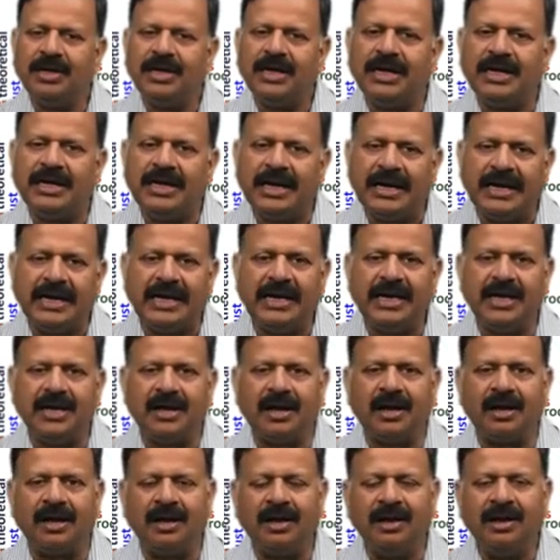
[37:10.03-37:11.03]
in
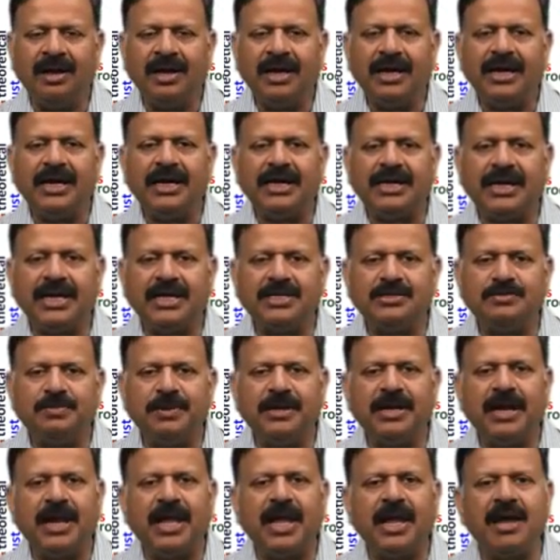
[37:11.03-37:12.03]
India it has been